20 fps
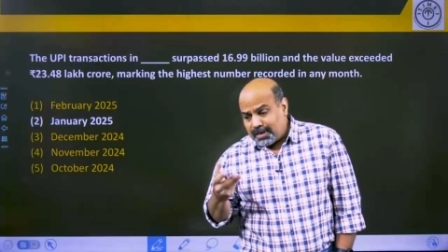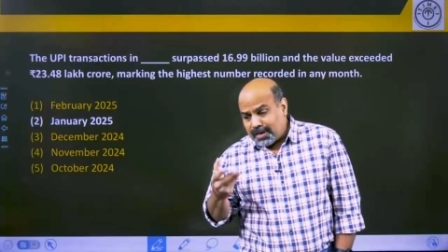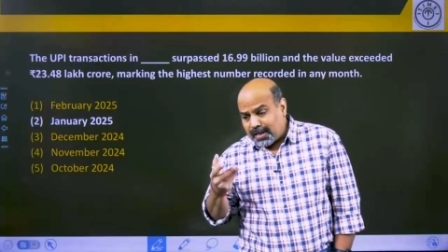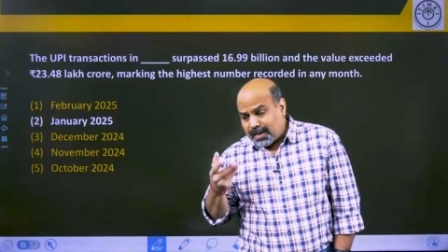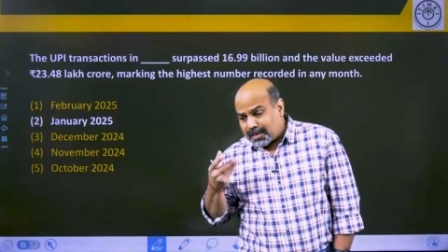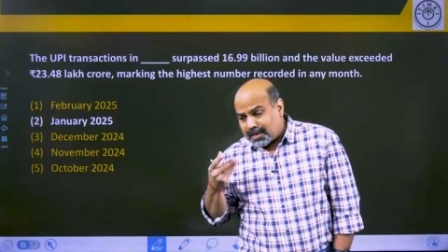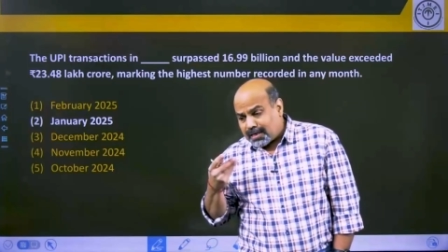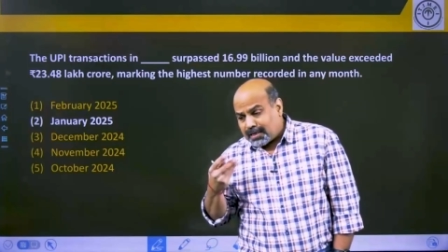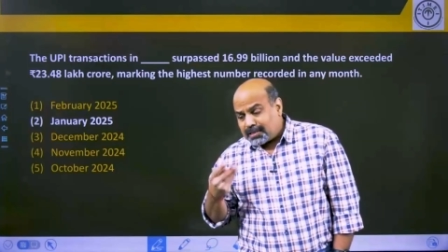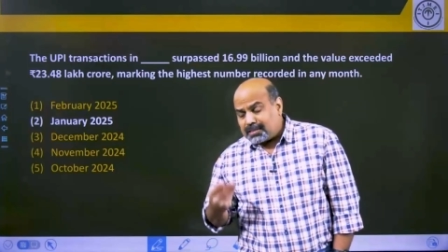
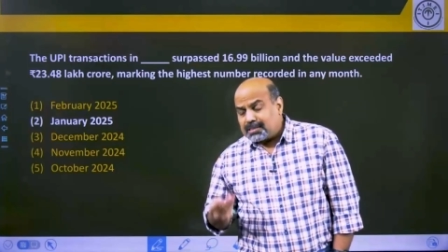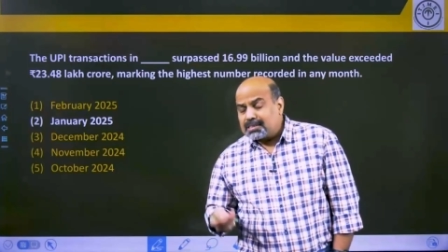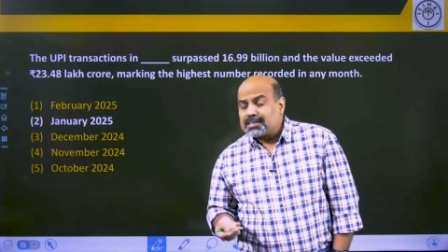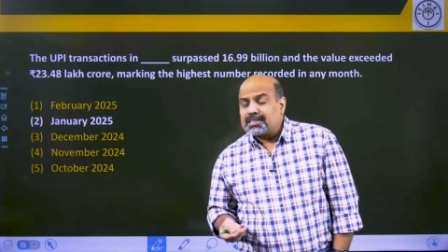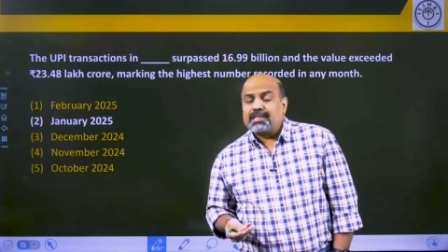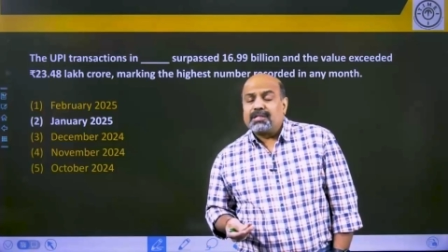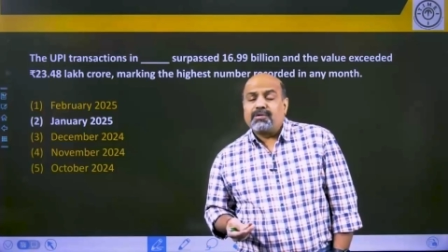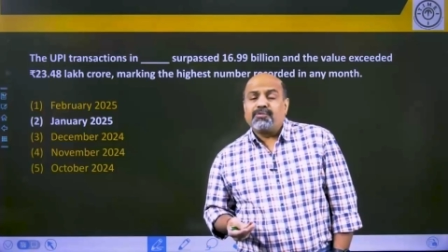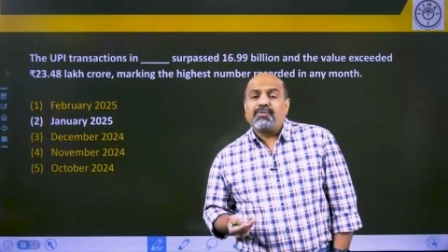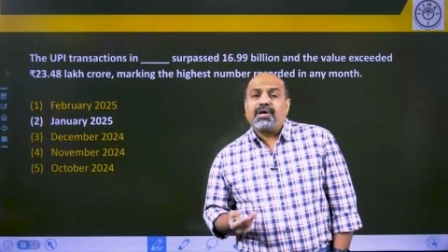are countries
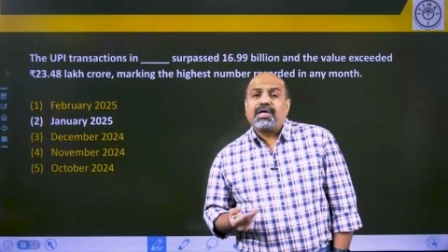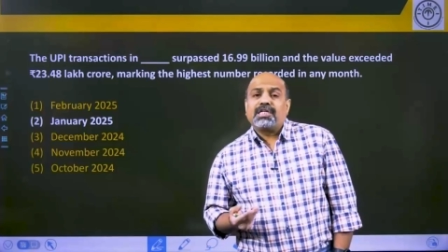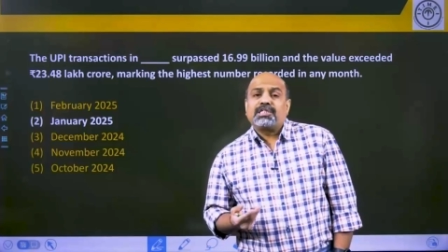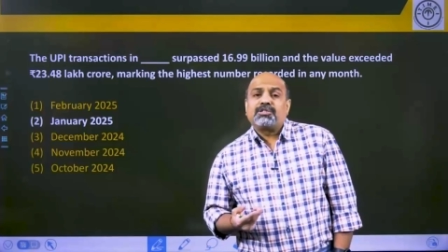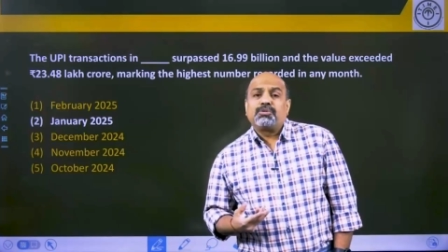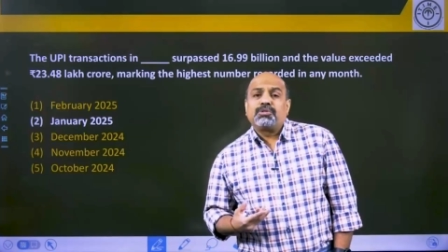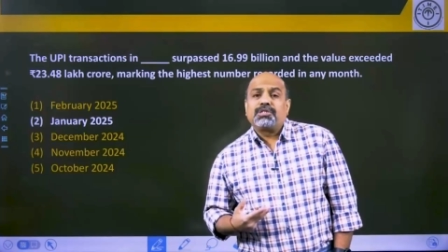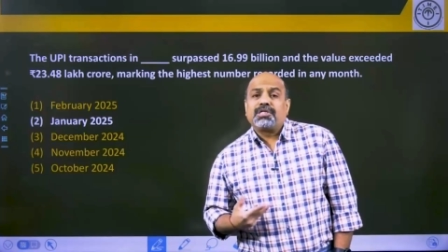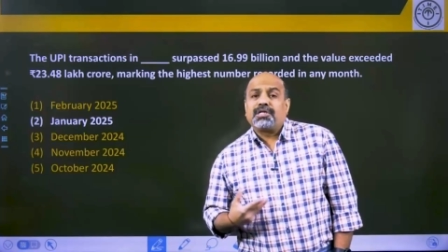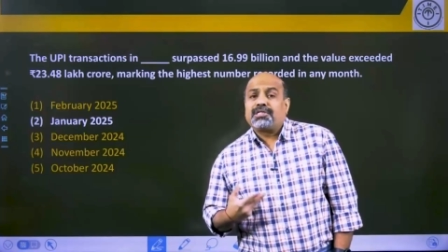in the West
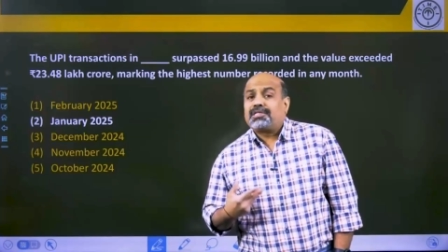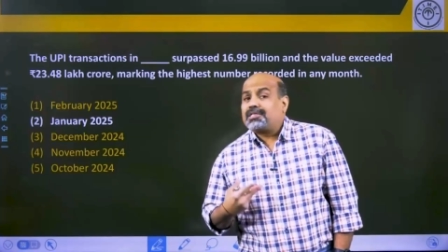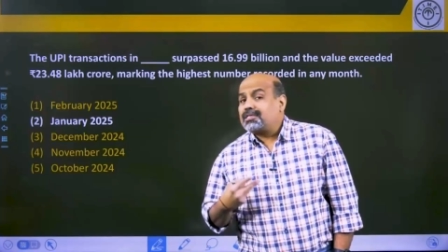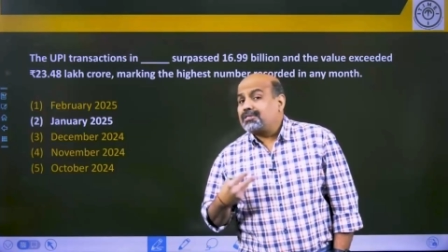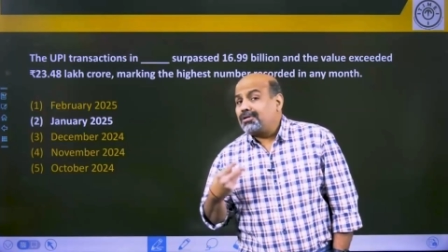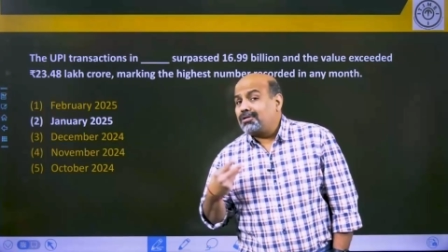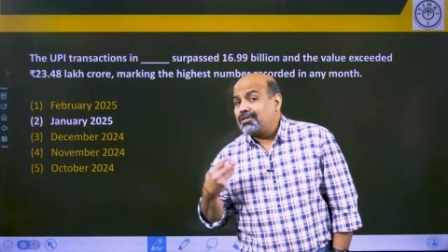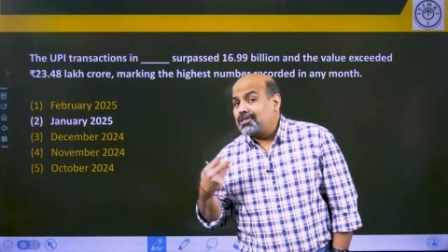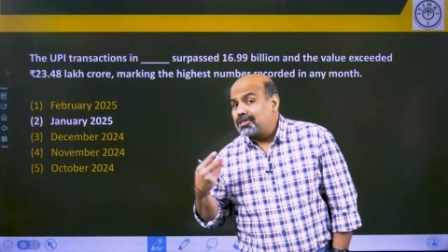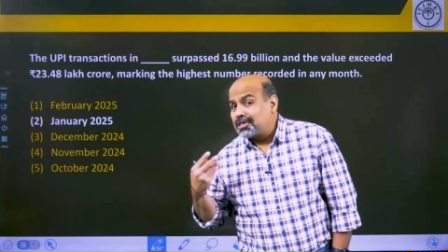which are
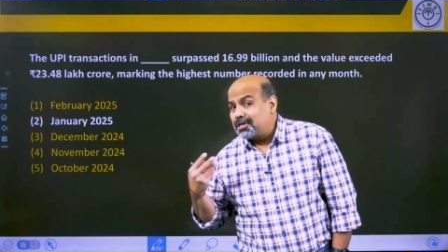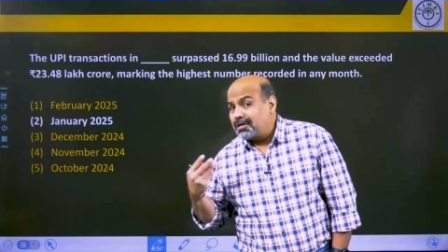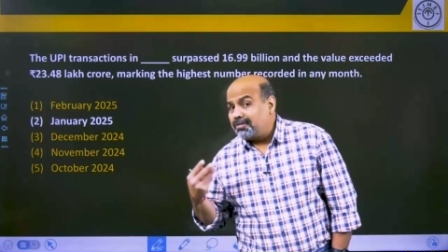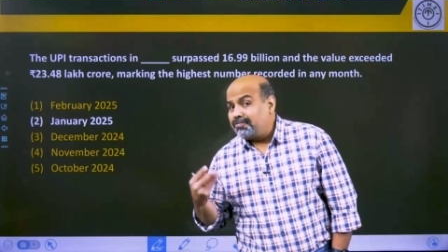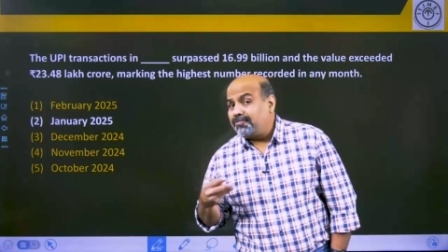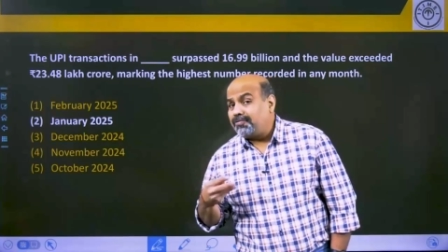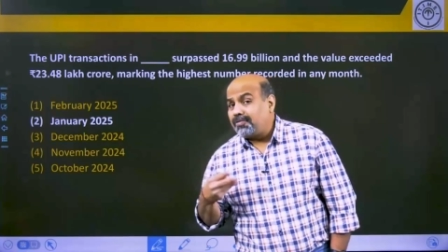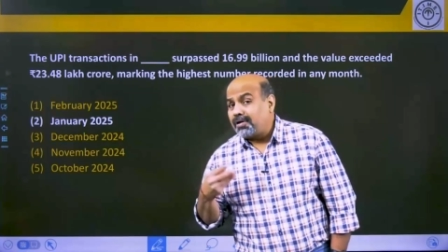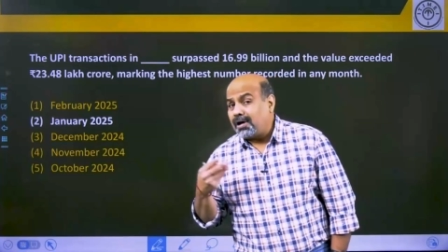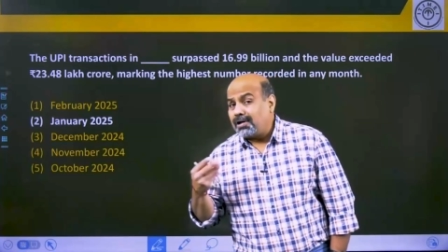technologically
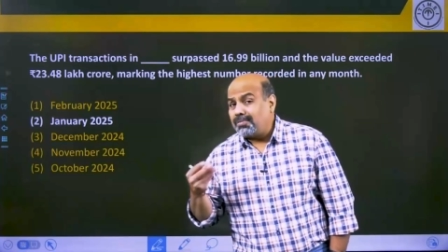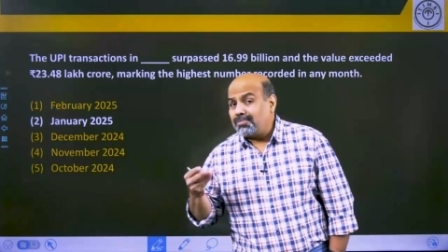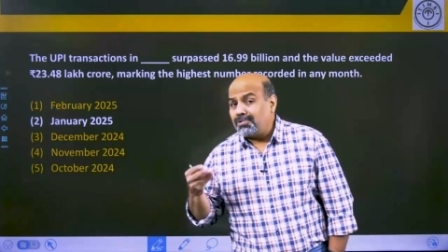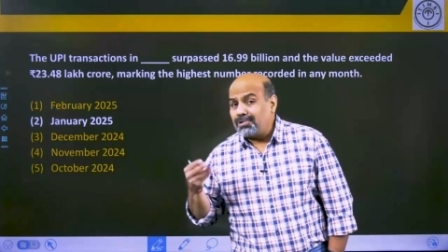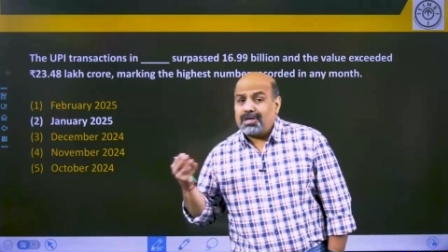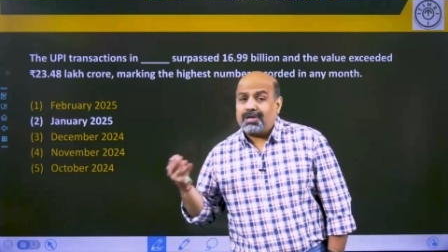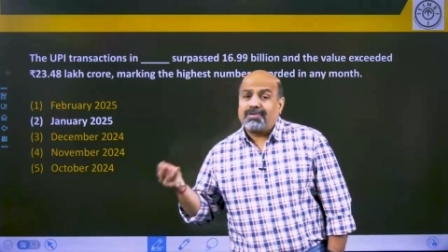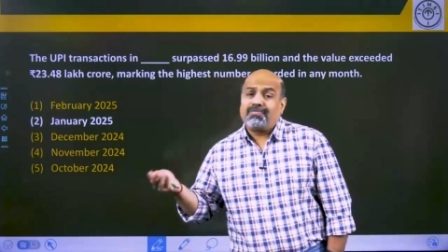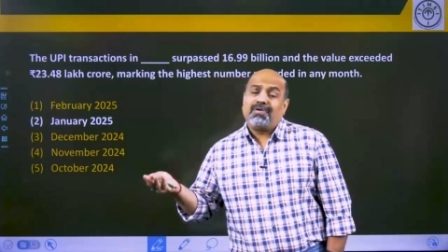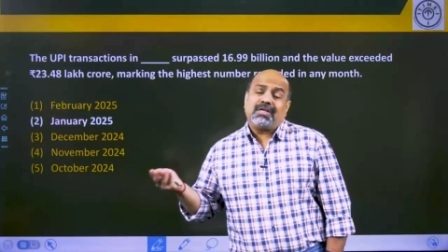far
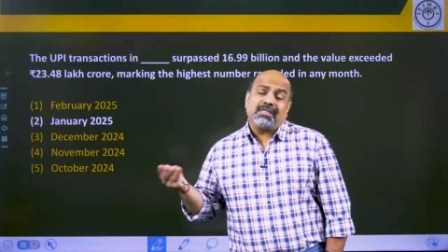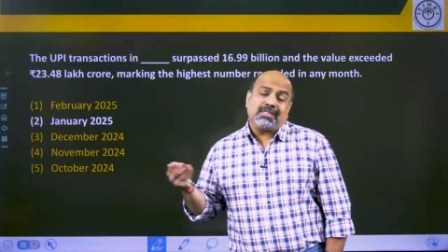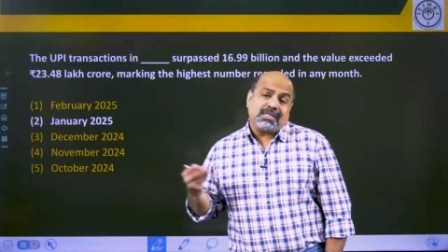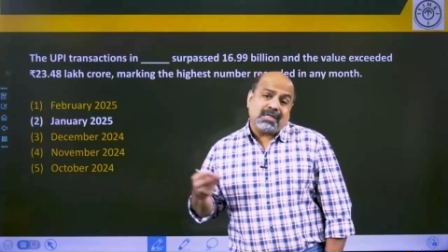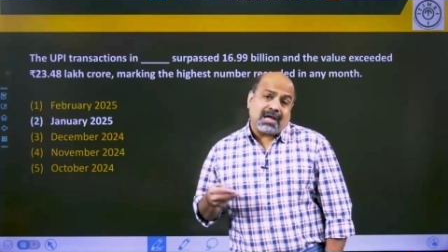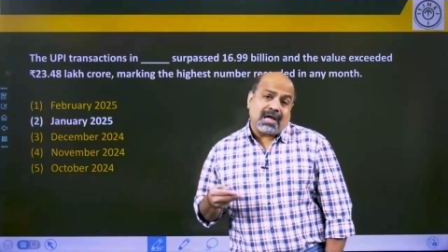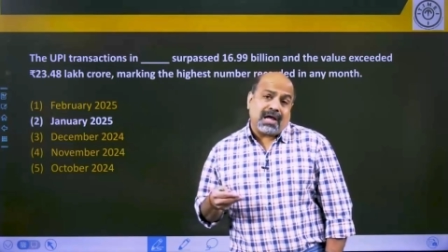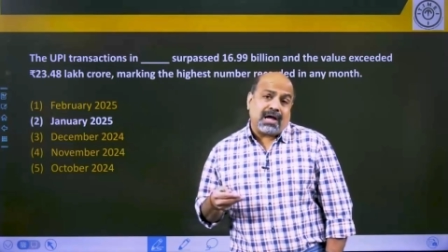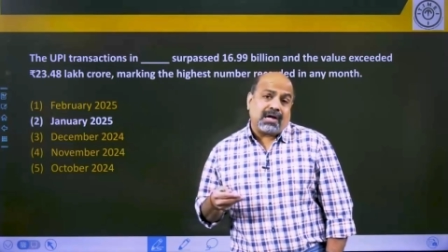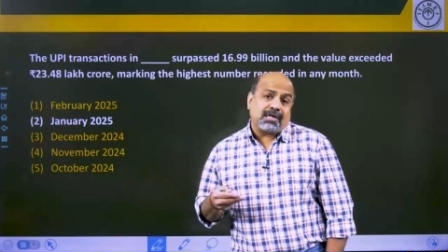more advanced
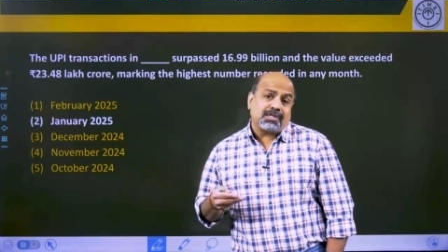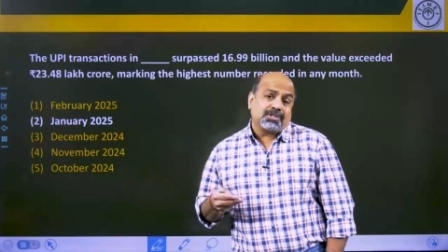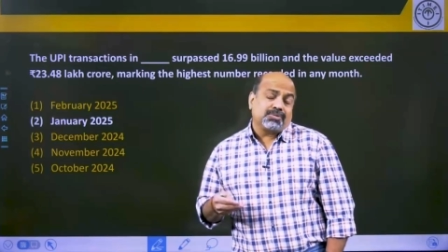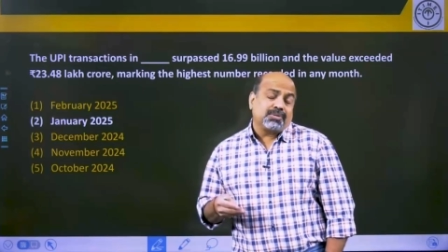than ours,